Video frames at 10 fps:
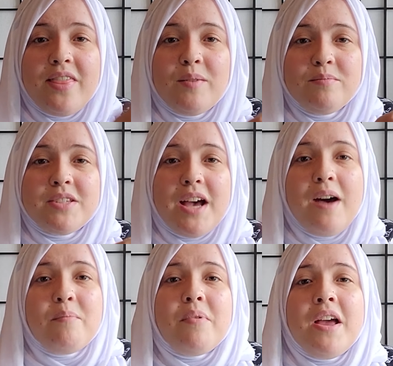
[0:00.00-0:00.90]
thumbs
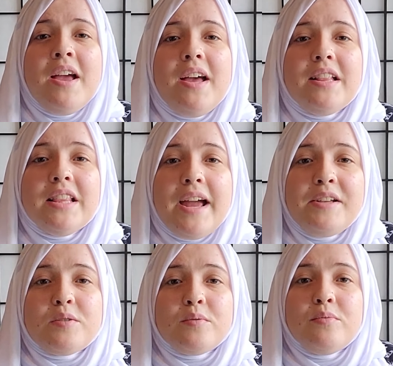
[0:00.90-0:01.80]
up
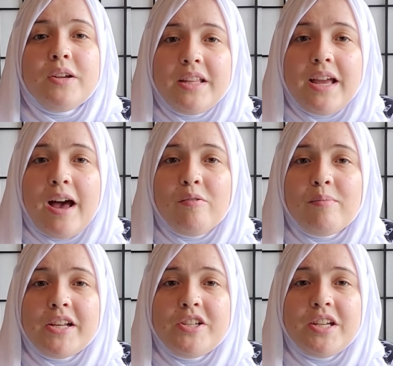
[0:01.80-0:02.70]
Likes really help
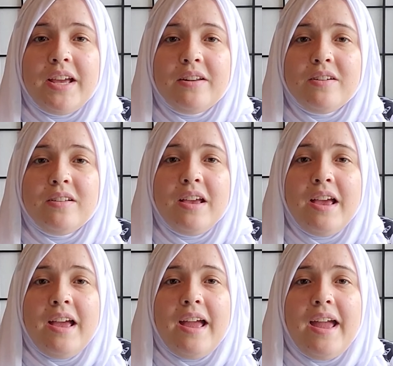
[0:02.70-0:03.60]
my channel
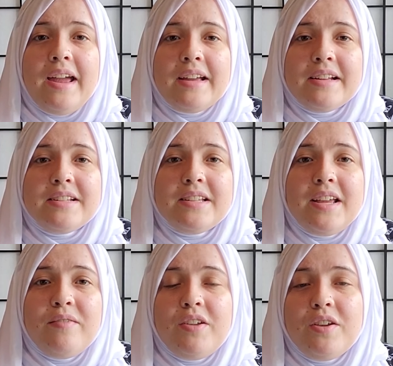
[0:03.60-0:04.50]
and
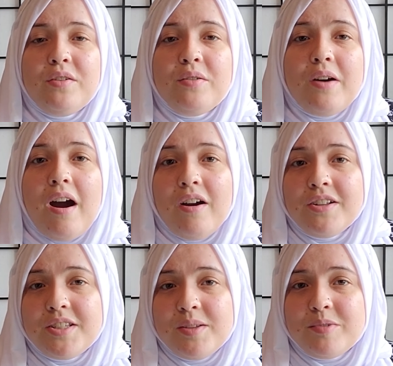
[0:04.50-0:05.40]
if you
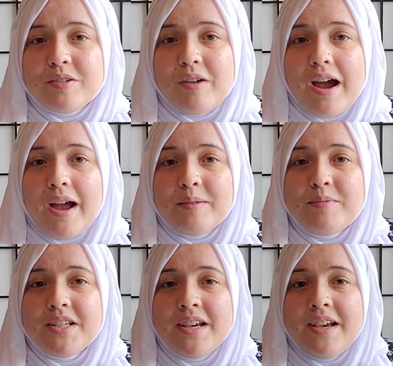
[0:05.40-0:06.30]
aren't subscribed,